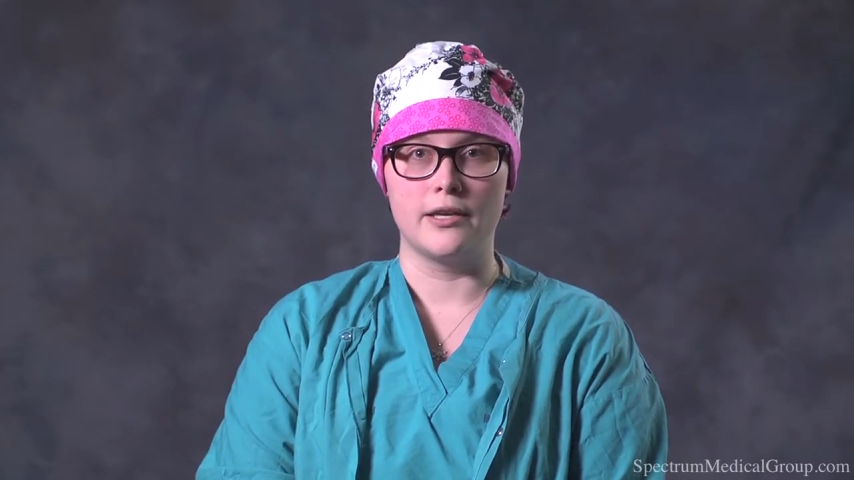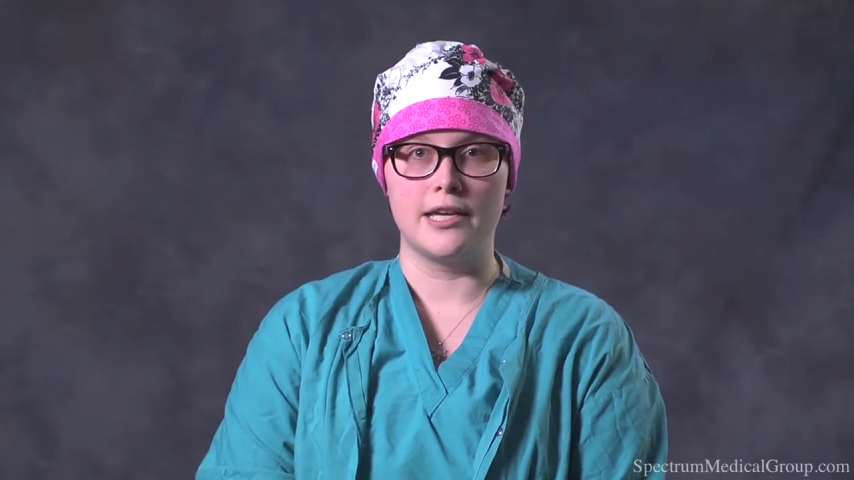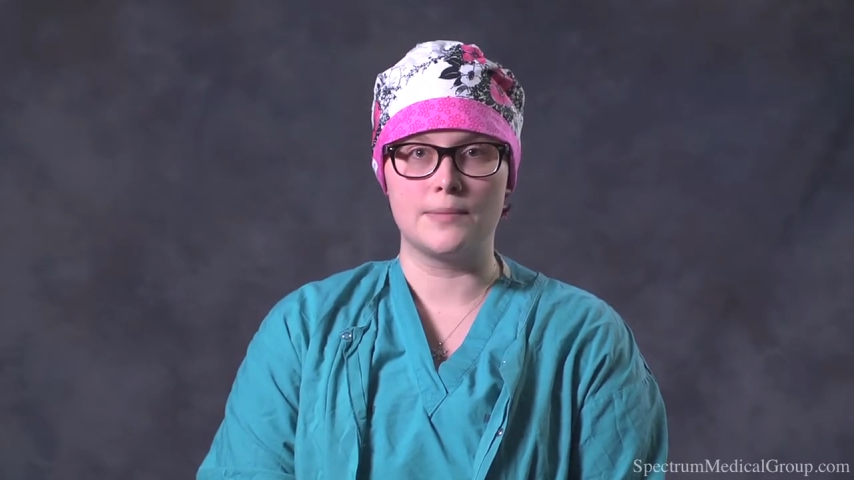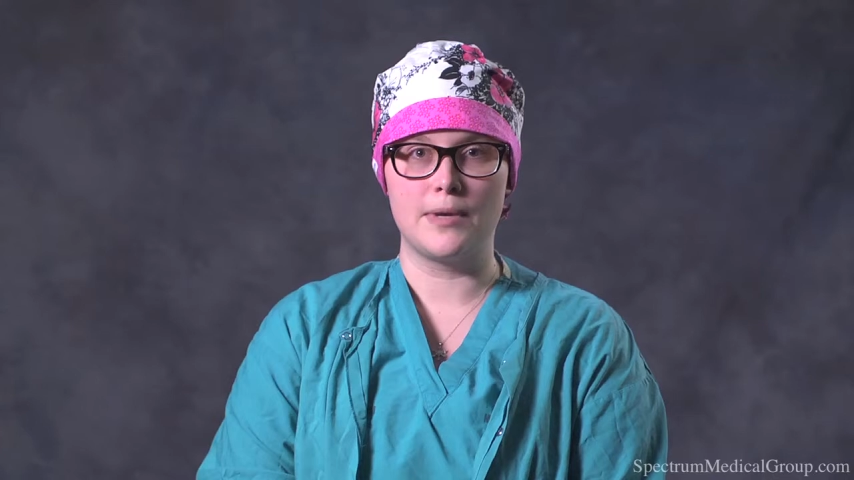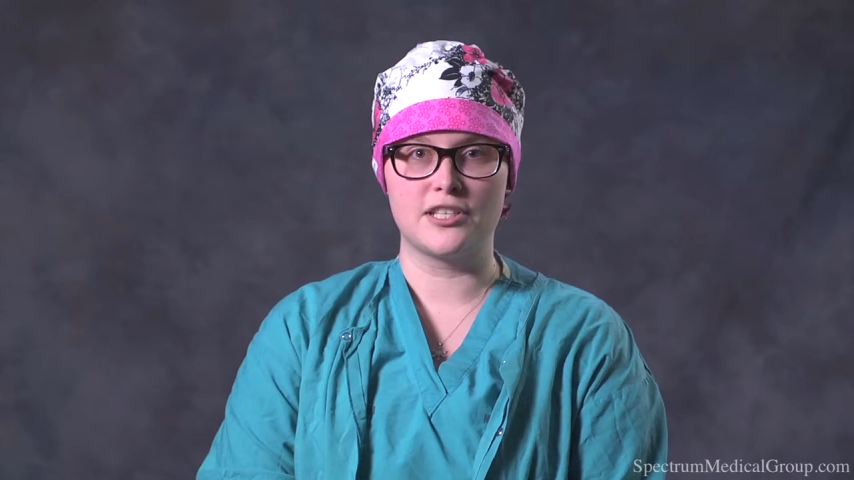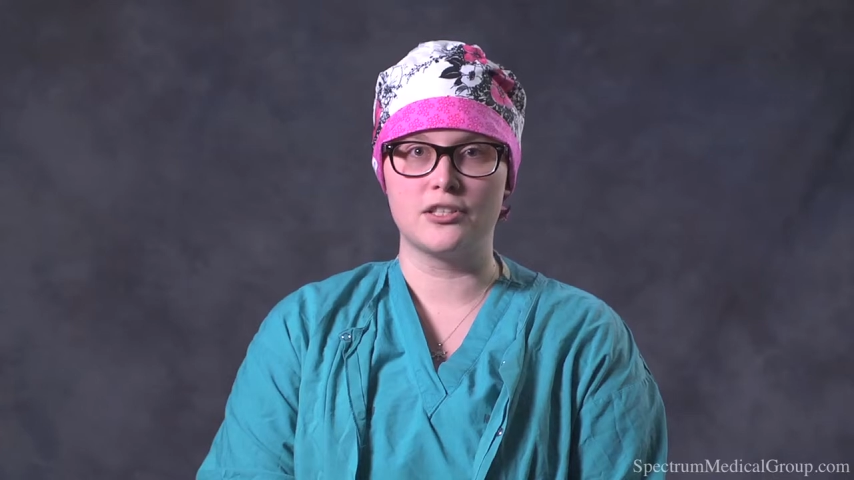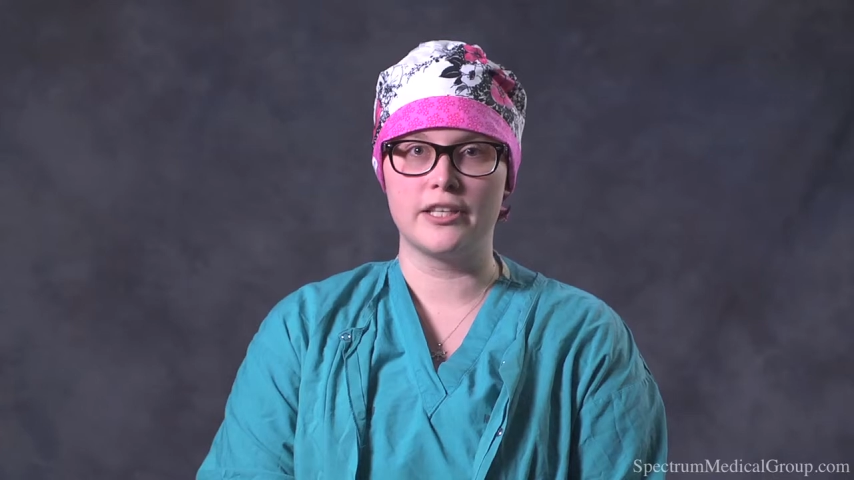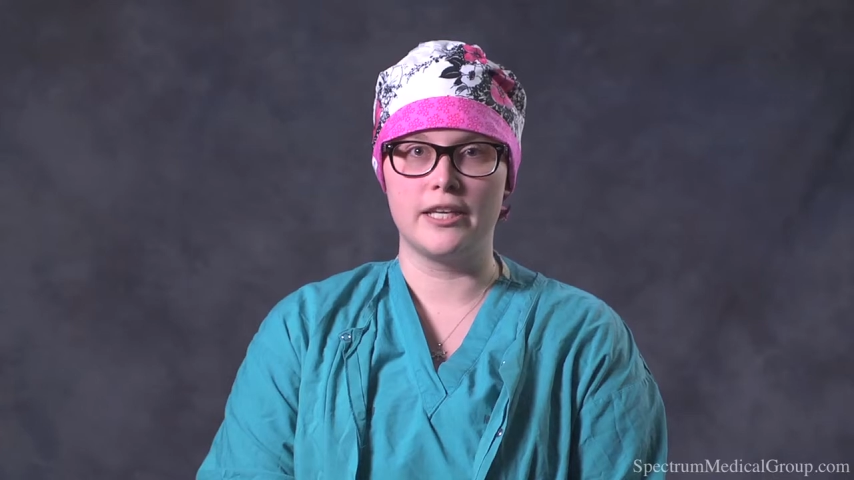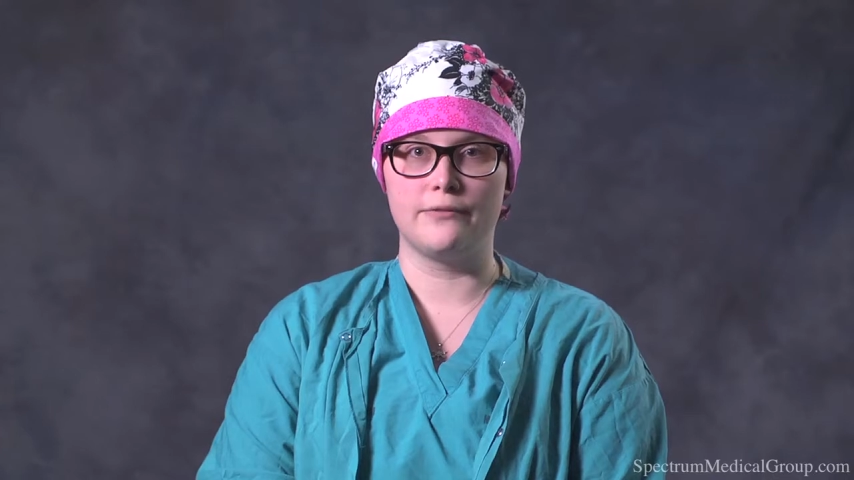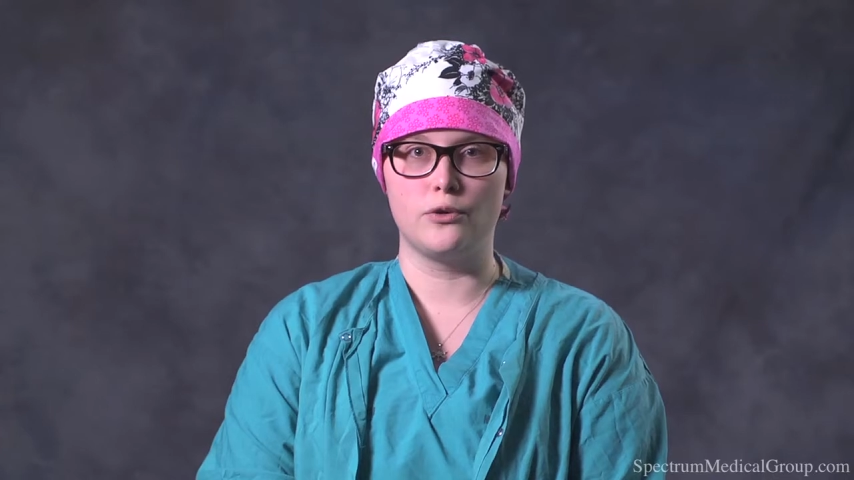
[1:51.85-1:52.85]

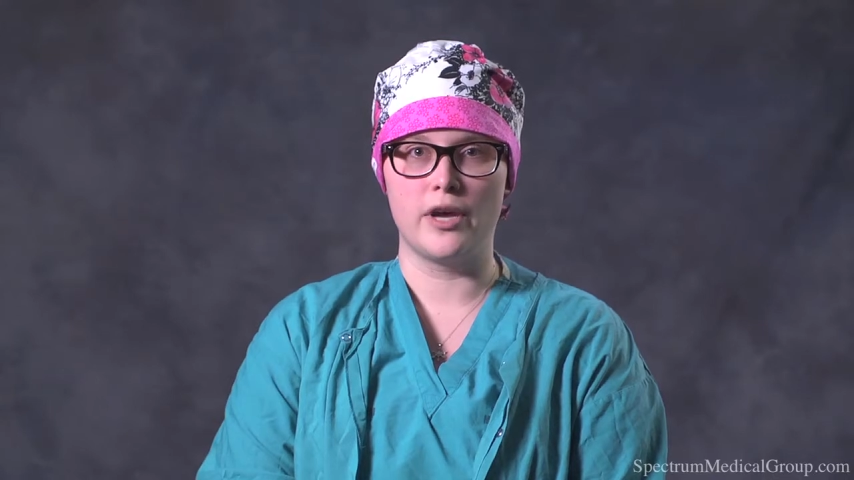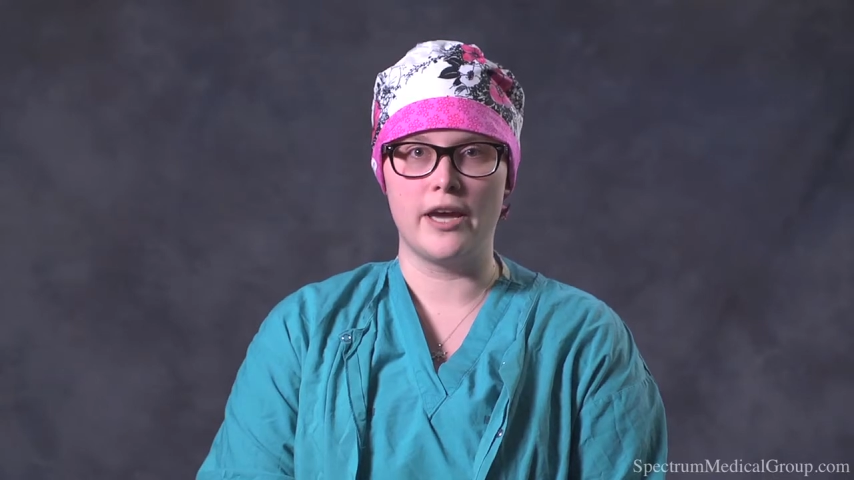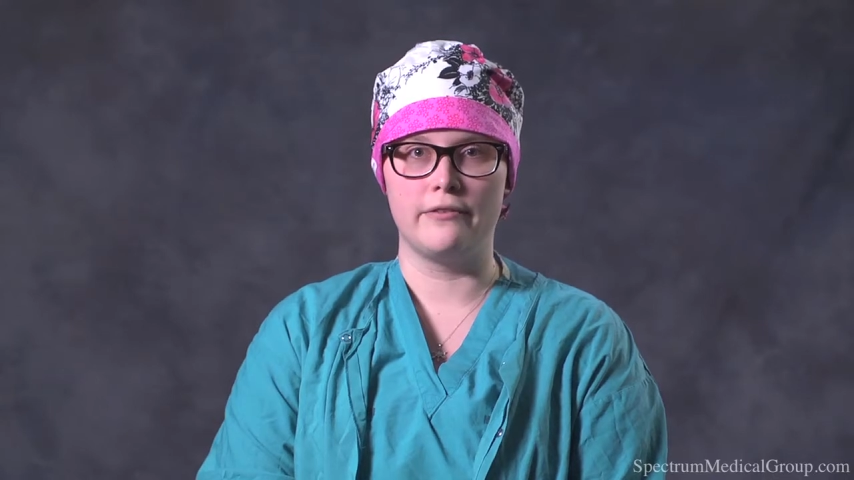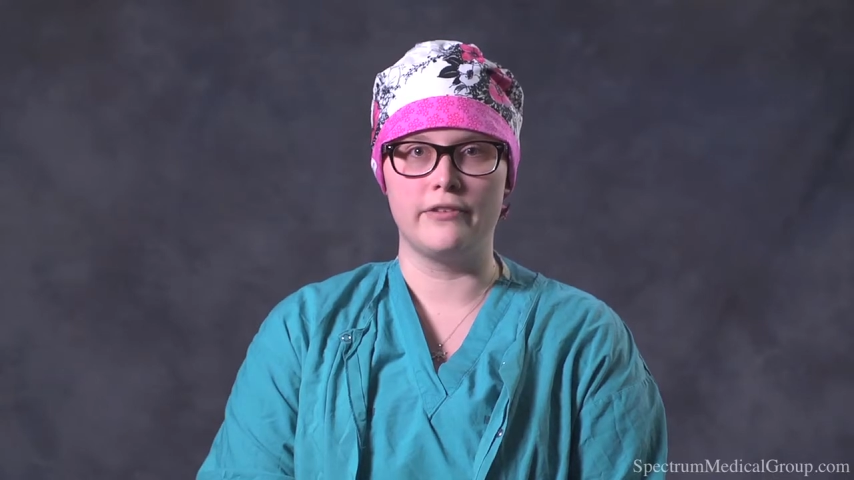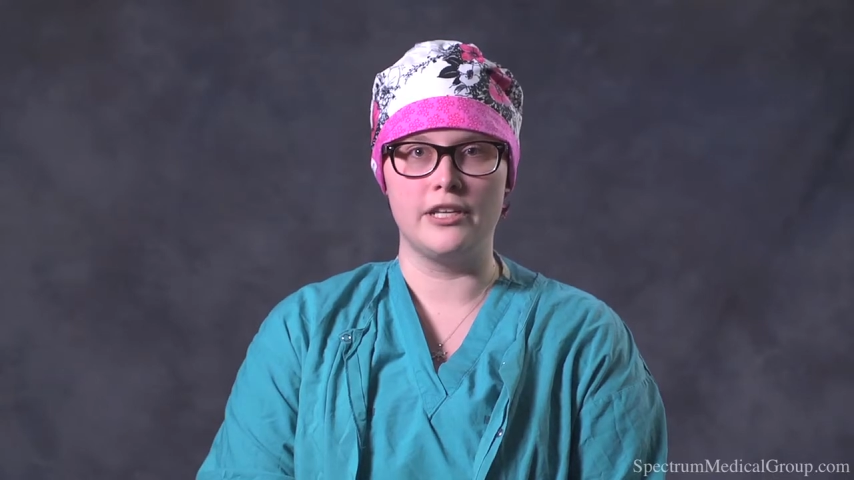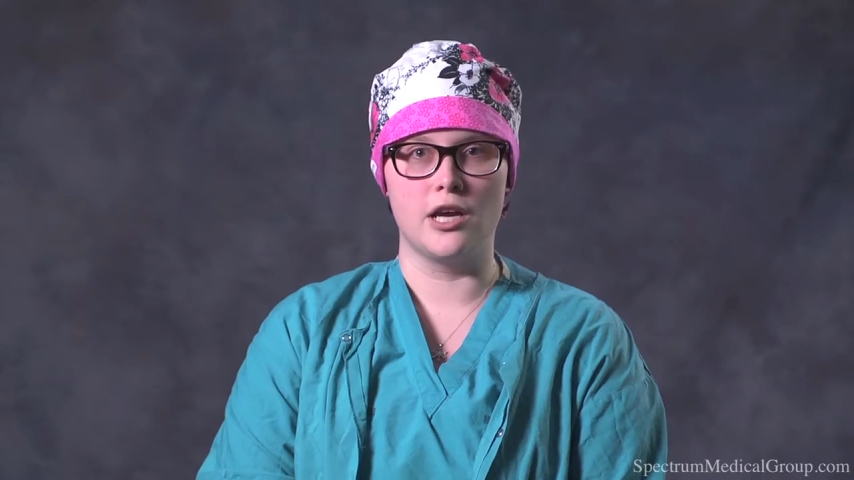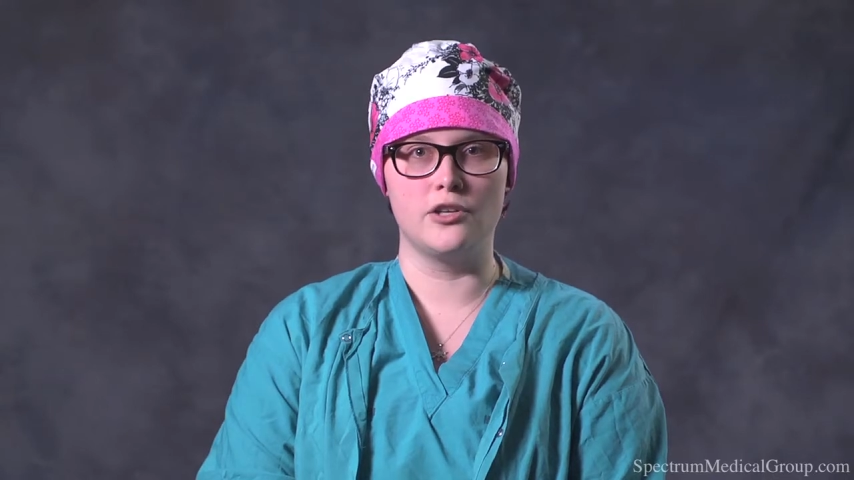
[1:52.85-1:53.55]
especially if you have an